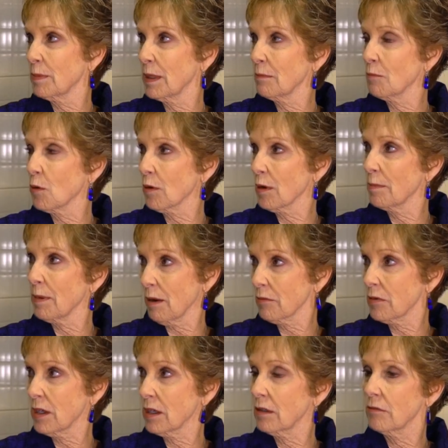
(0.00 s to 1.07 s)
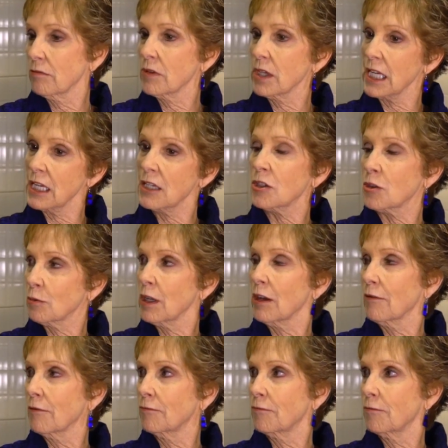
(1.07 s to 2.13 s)
bit more about the history
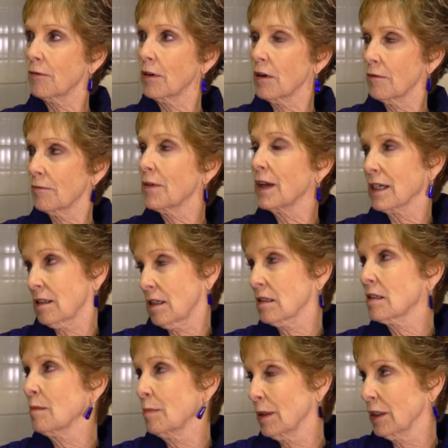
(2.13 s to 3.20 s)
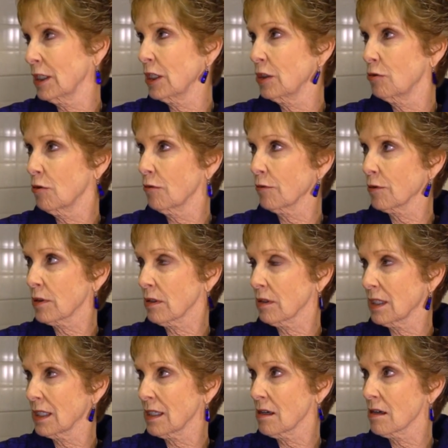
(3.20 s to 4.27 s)
of accessibility and universal
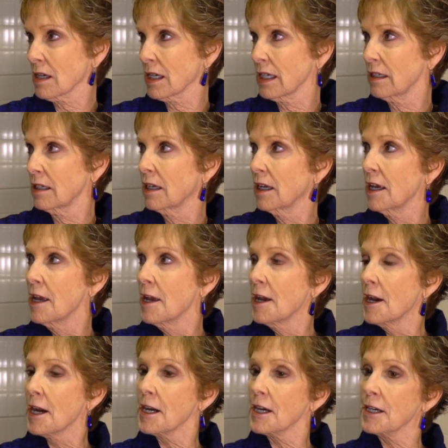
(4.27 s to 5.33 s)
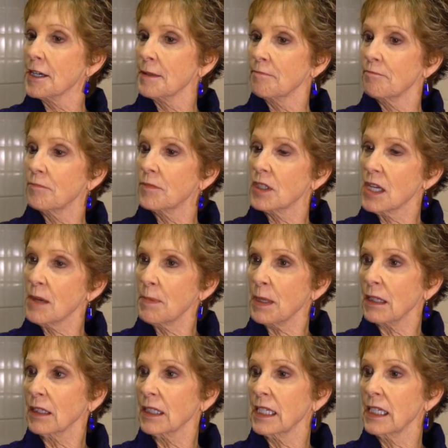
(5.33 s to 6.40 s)
design.
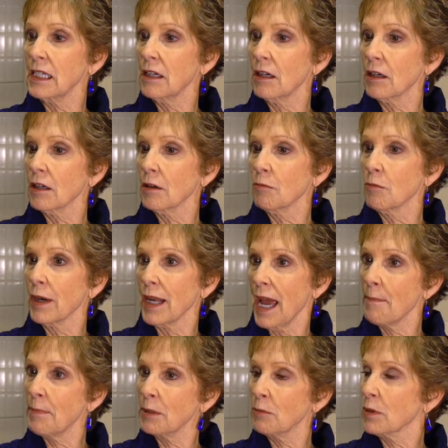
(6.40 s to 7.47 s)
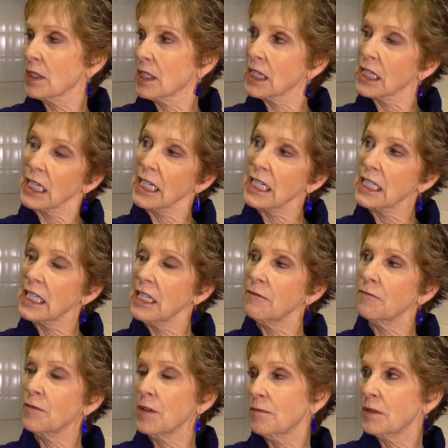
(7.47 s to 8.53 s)
Typically, what happened was in the
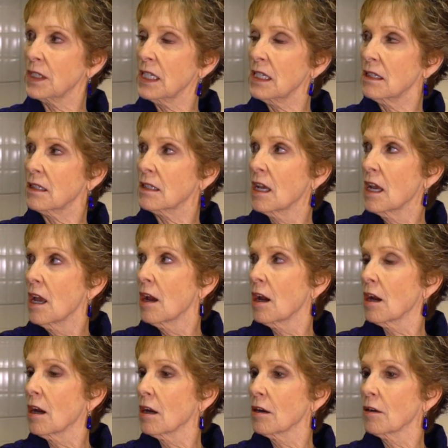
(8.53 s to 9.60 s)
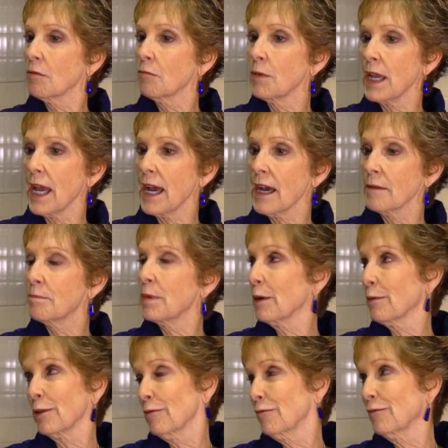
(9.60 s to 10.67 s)
1950s, we had
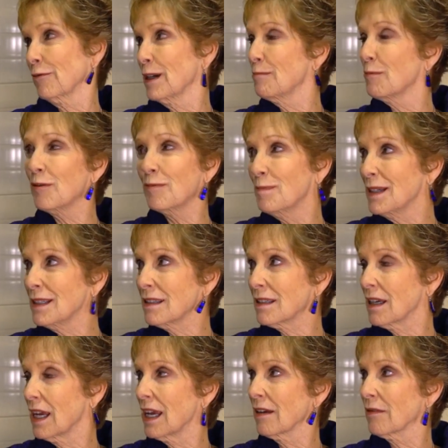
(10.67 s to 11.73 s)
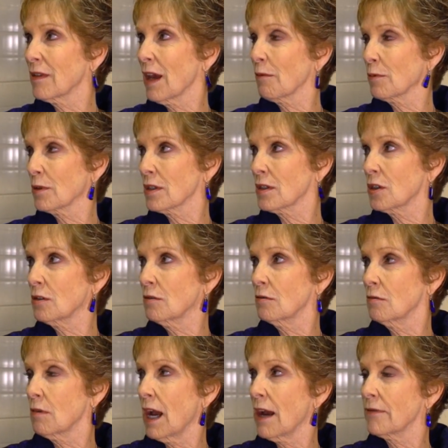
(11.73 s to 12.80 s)
barrier-free movement, and that was
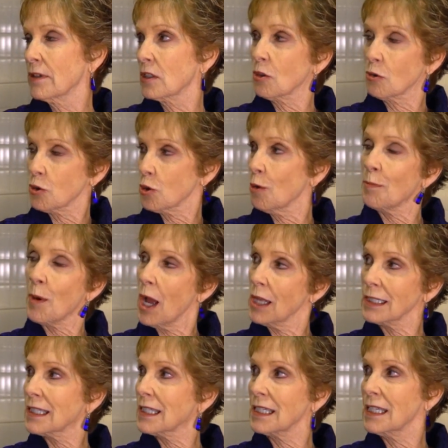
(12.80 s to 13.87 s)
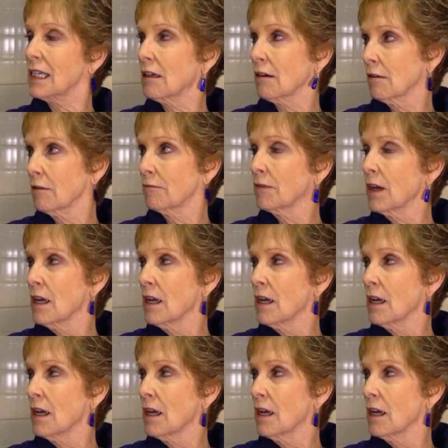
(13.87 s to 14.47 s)
to have a social policy of